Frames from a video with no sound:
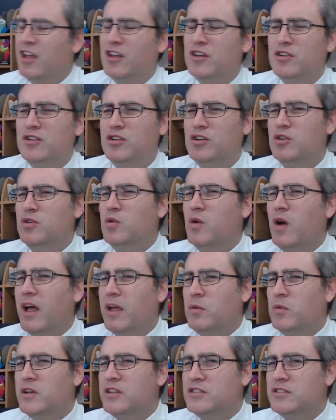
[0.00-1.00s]
do I
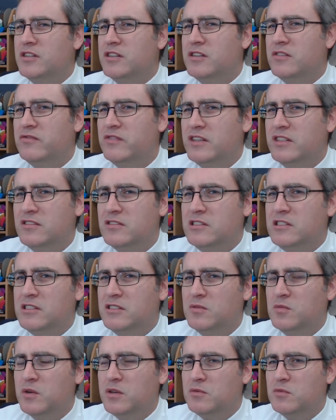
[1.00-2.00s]
wish that DaVinci
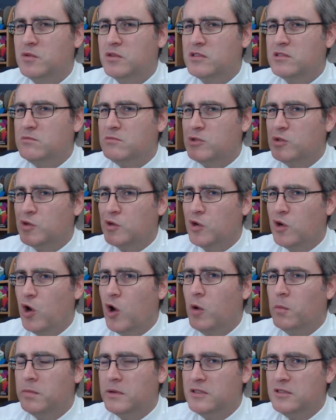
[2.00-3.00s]
went with a more
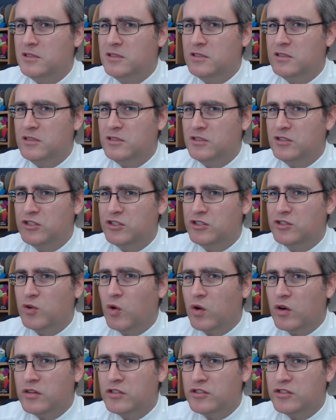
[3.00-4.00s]
open
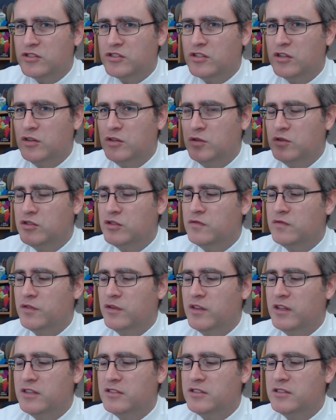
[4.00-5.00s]
source solution for
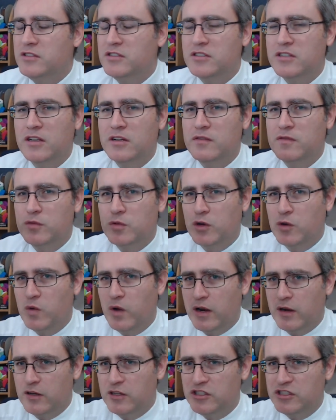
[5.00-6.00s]
this instead of
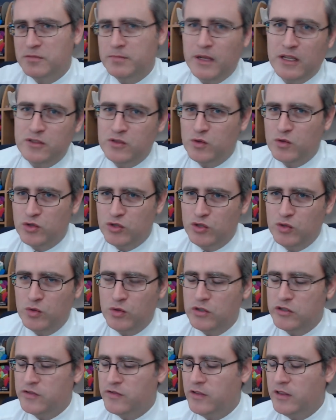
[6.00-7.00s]
requiring special
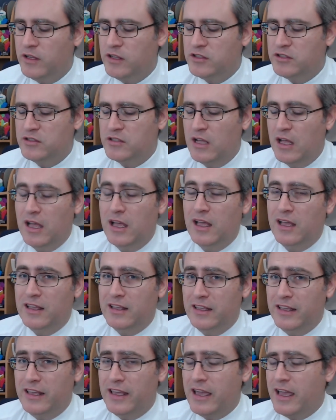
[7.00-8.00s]
tools for this?
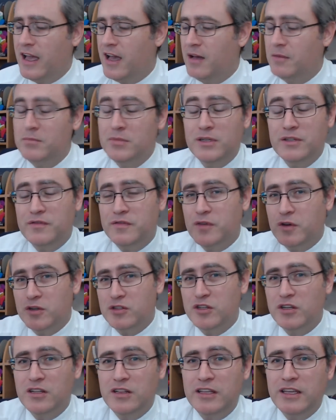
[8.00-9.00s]
Yeah, but
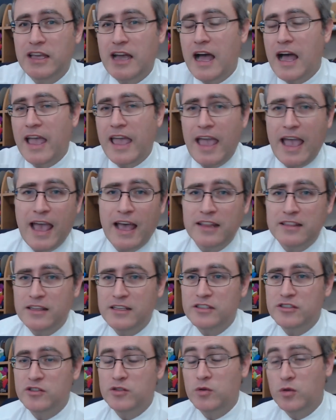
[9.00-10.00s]
fortunately I had
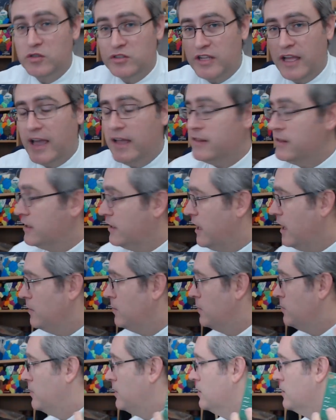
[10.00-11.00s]
these tools and the
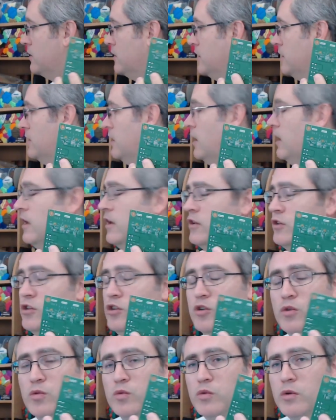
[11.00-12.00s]
capability
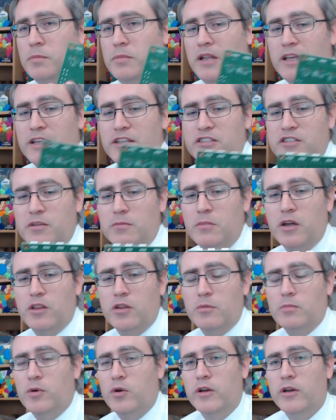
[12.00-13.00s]
to replace the
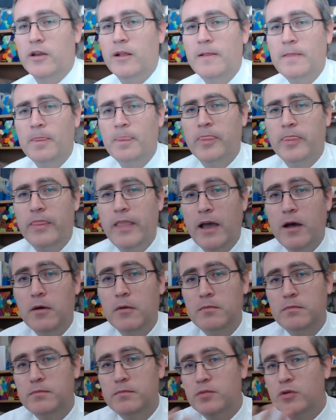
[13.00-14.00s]
motherboard.
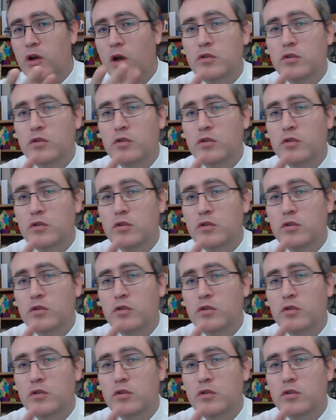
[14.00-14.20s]
Now, pro